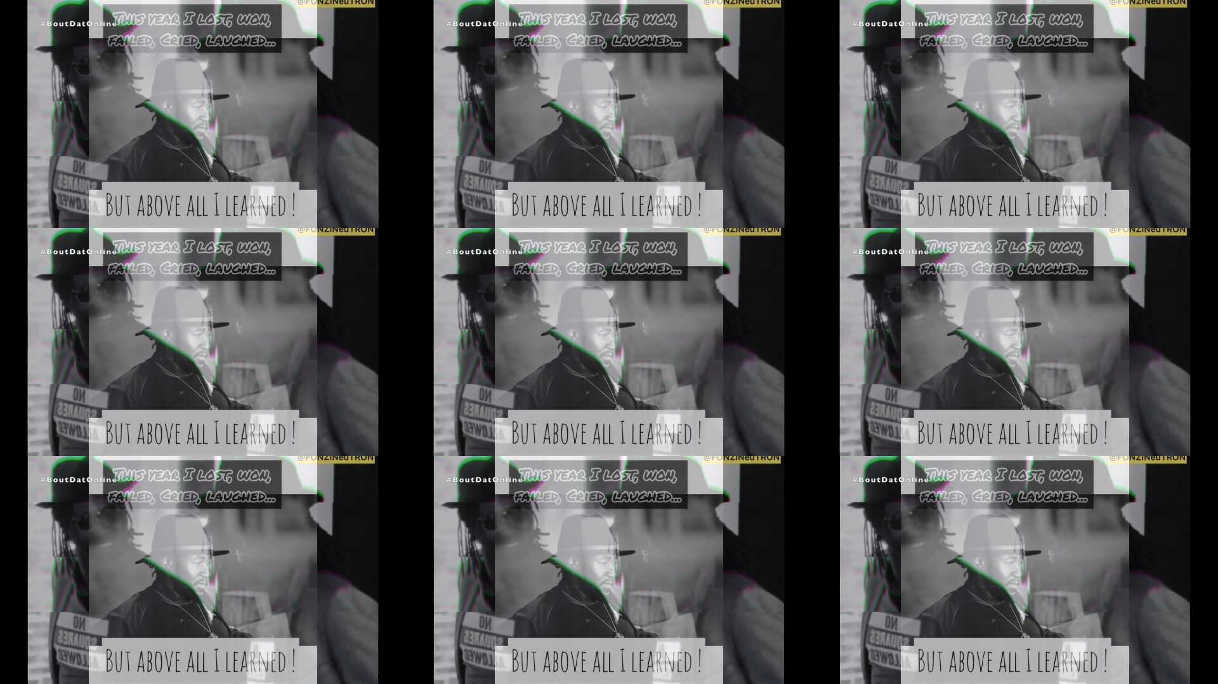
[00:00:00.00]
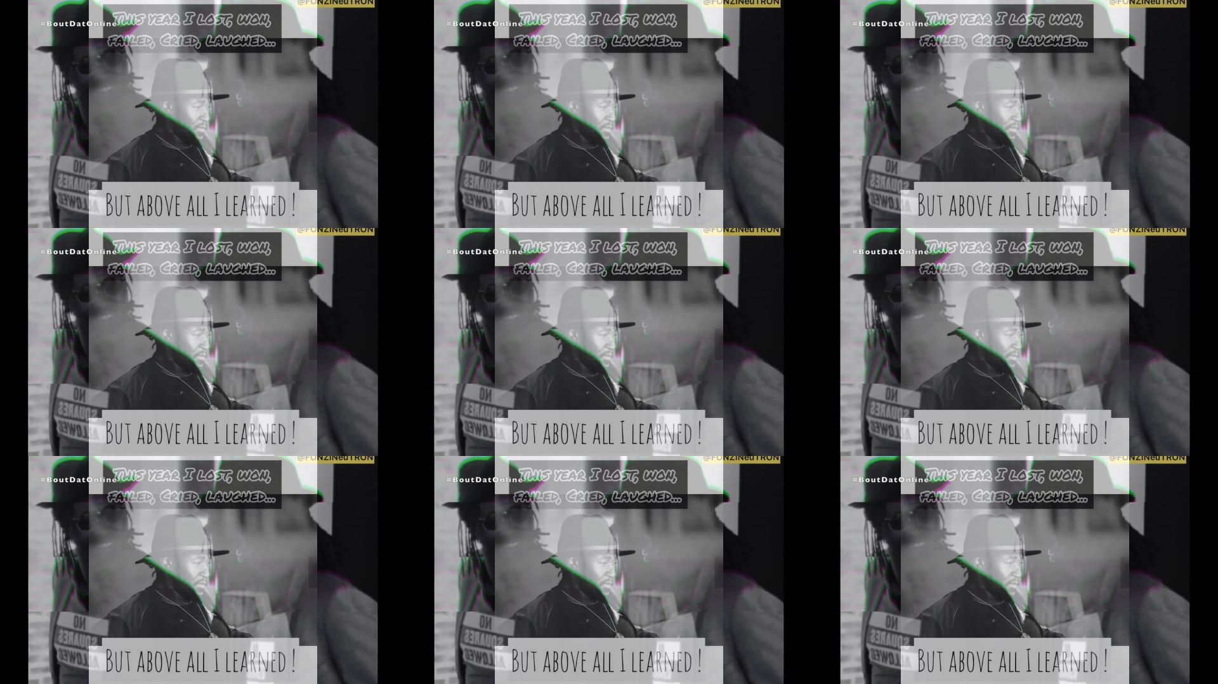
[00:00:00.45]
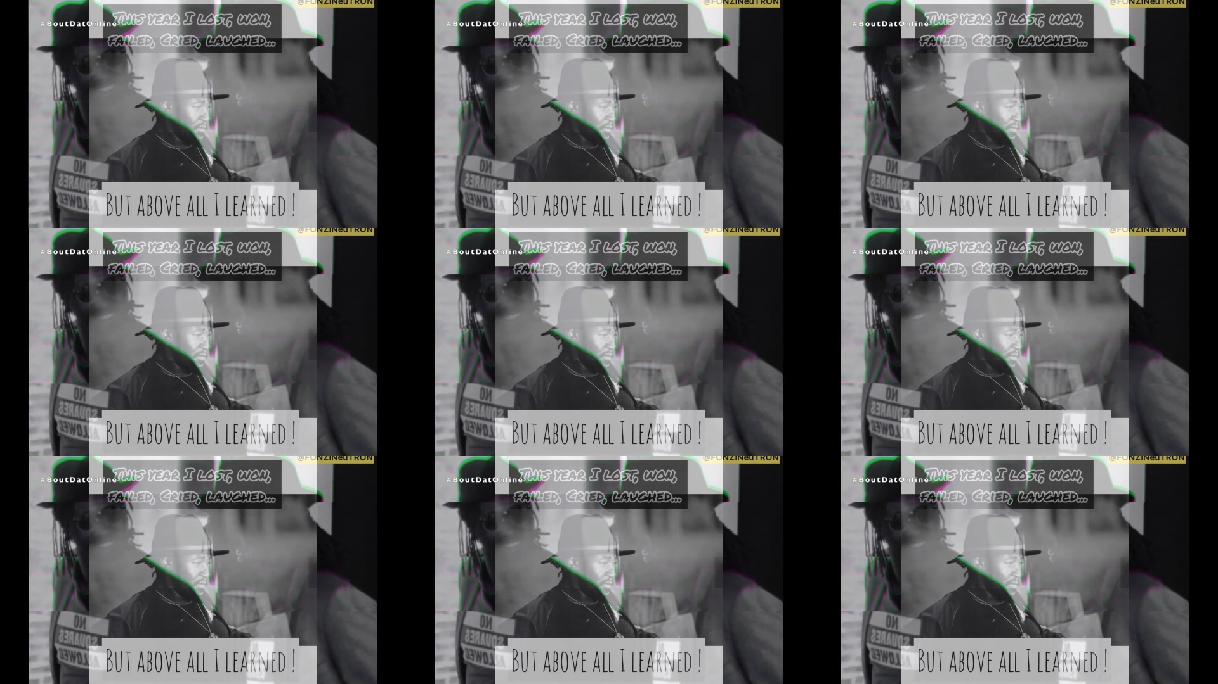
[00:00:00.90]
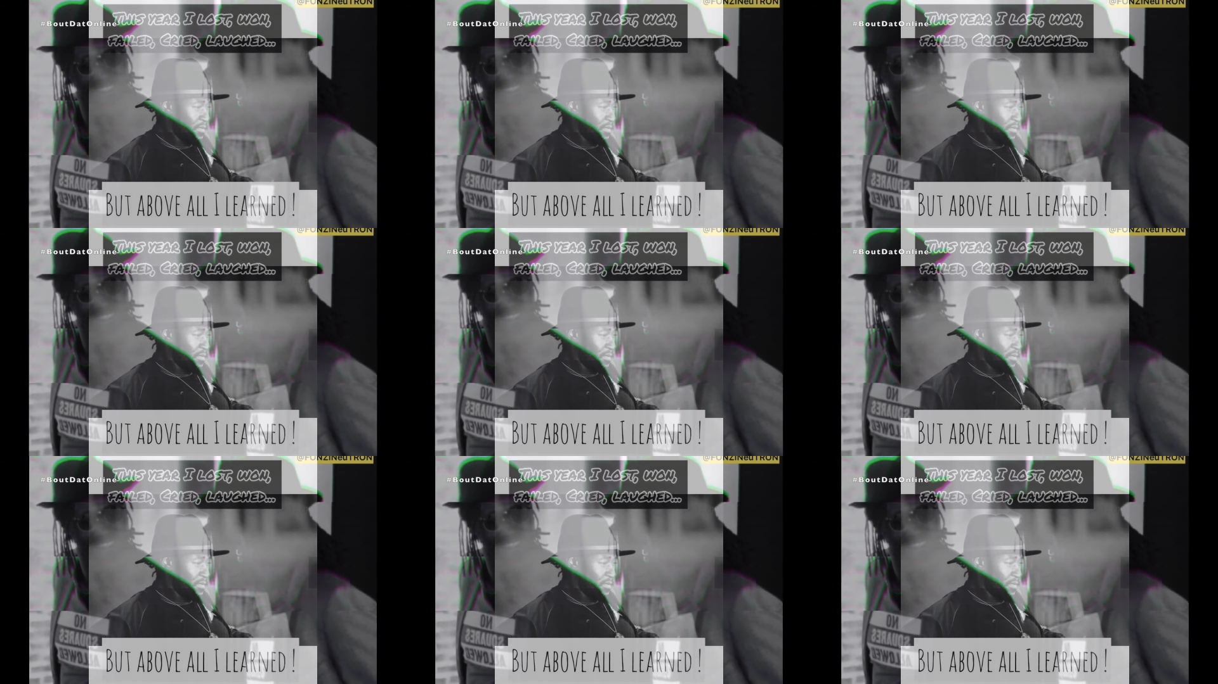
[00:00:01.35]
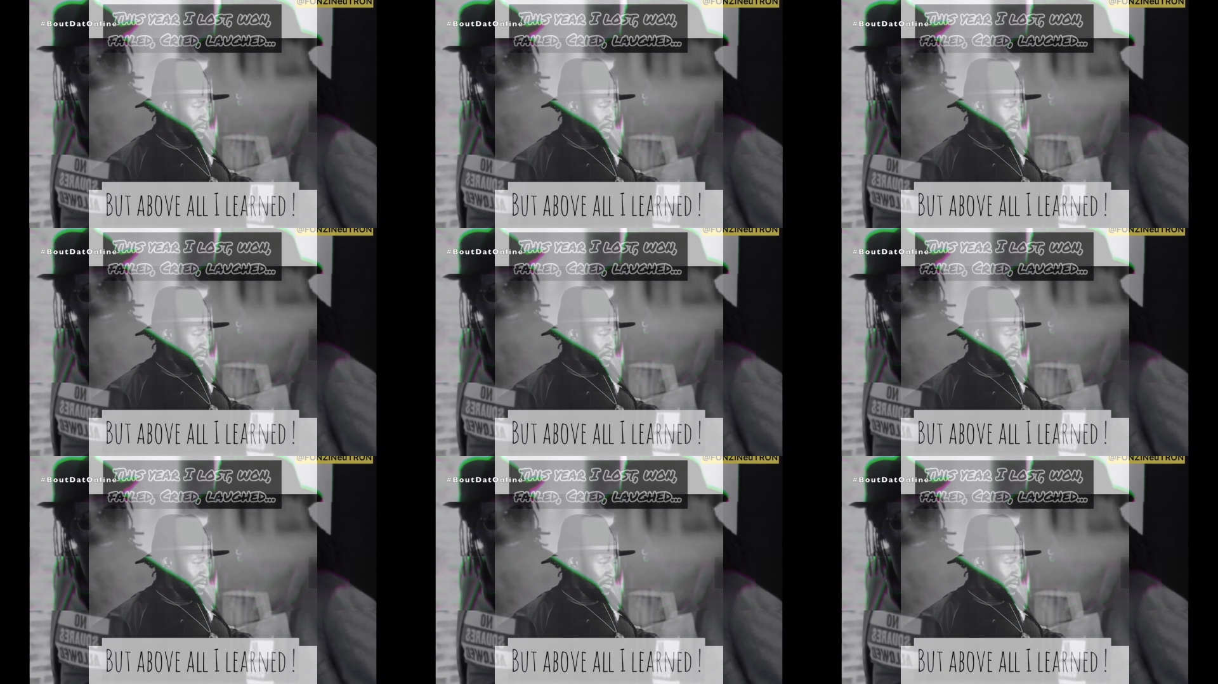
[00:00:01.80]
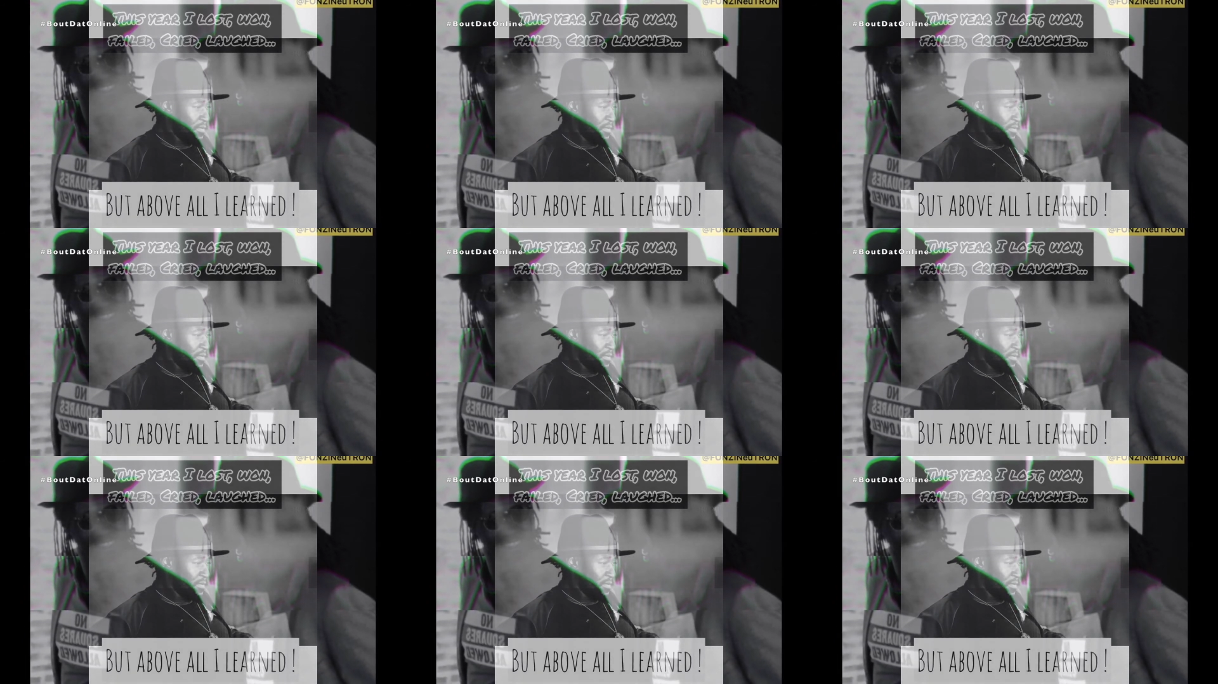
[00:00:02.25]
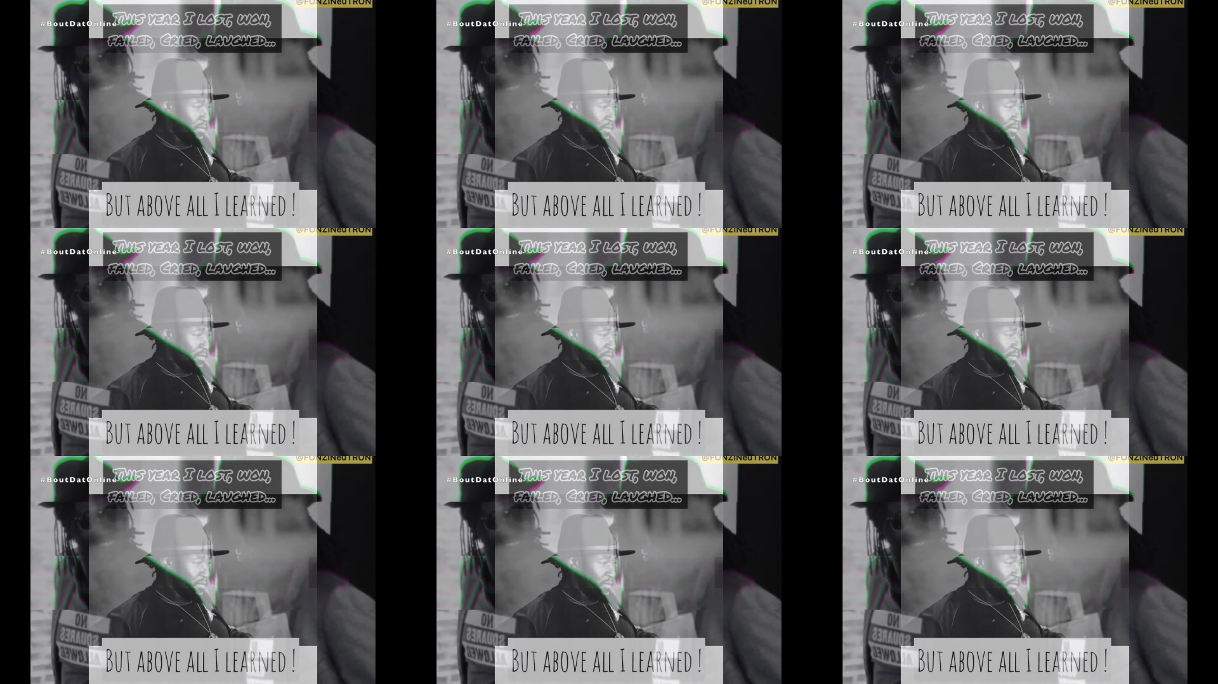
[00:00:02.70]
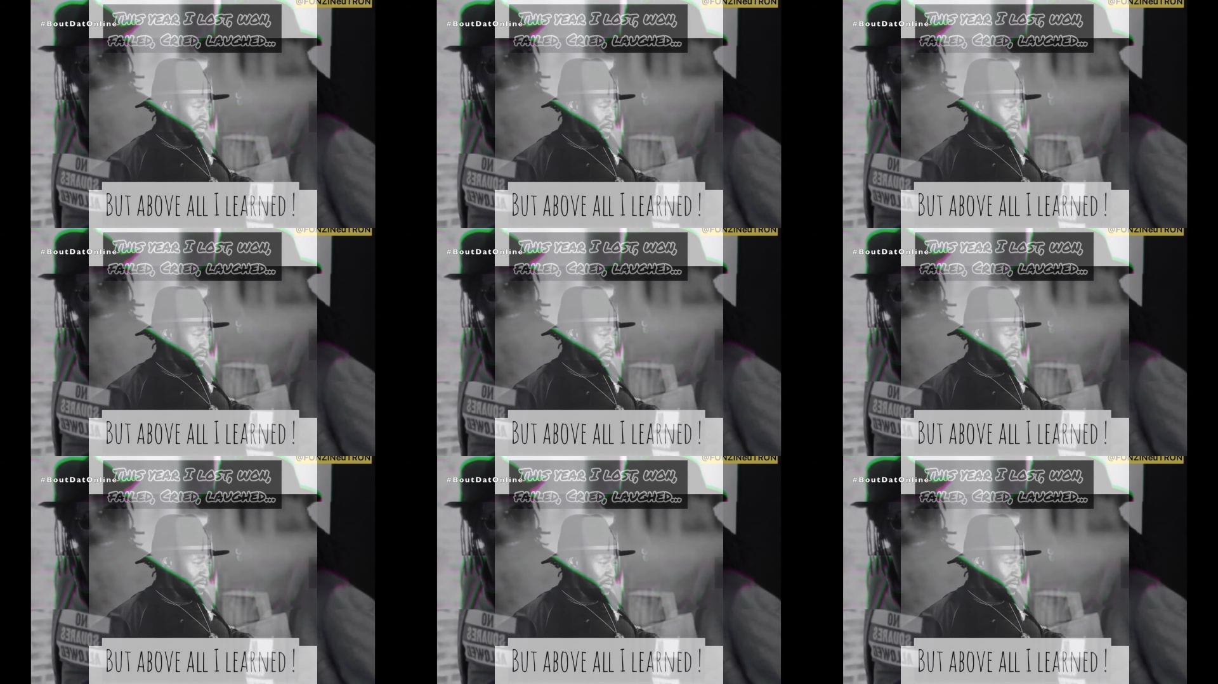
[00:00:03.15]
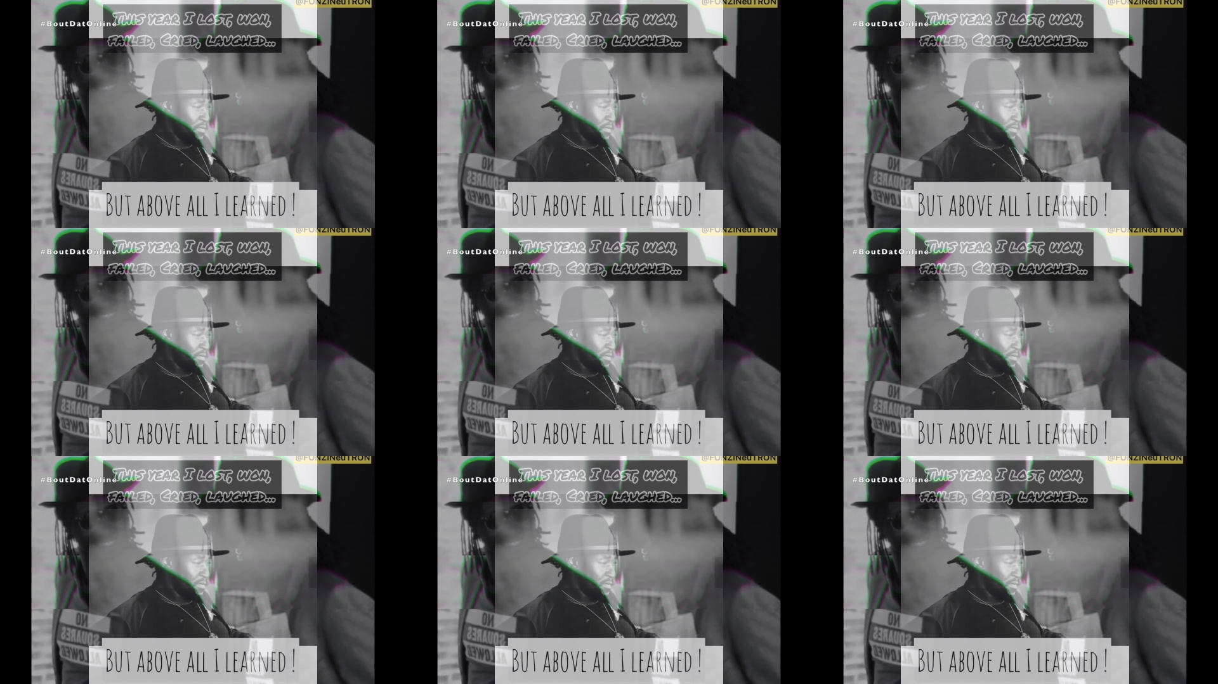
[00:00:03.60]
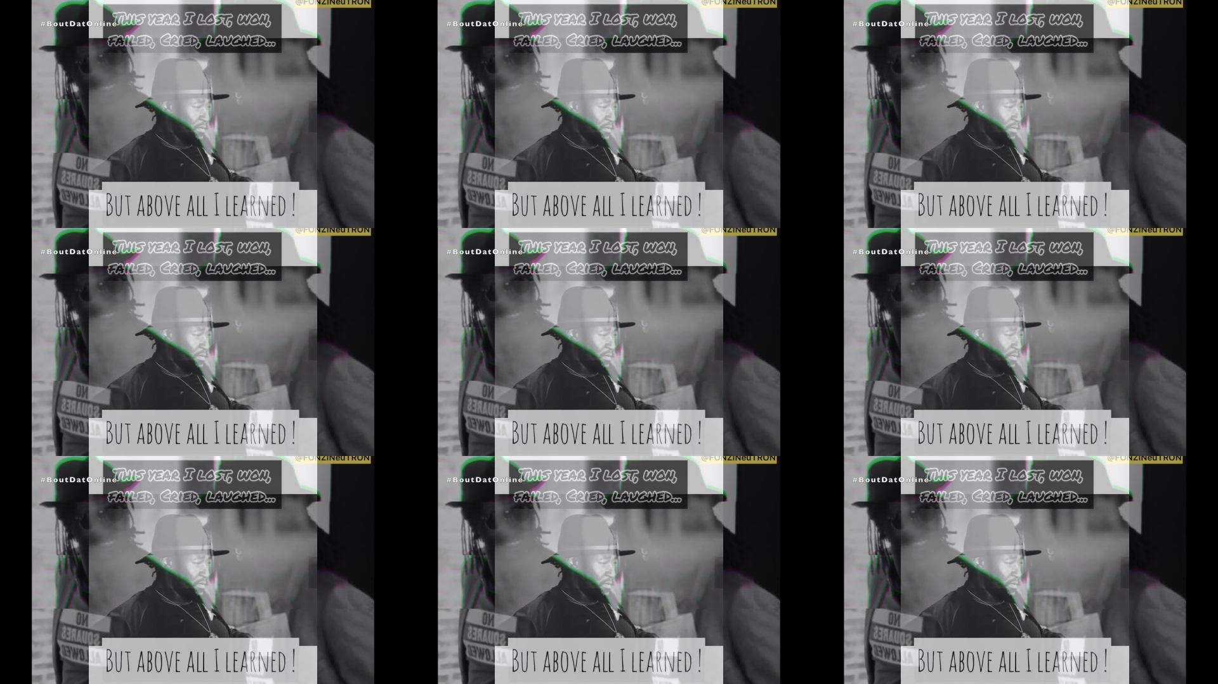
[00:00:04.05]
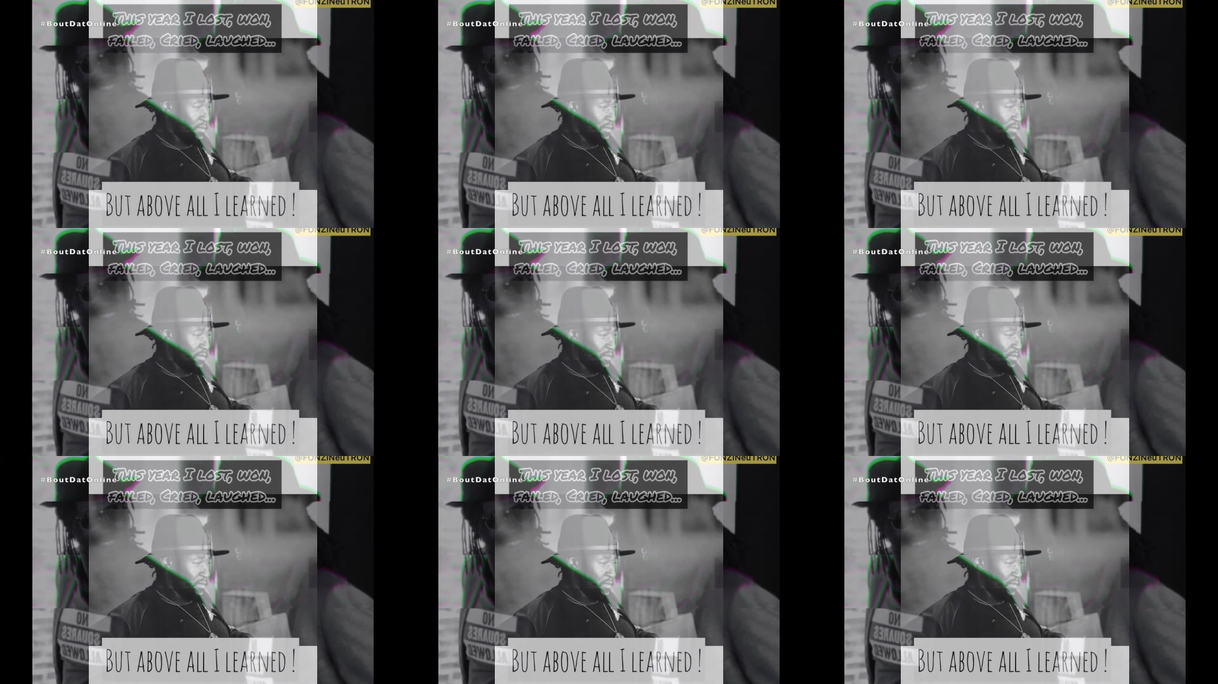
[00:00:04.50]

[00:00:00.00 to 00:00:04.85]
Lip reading: (no speaker visible)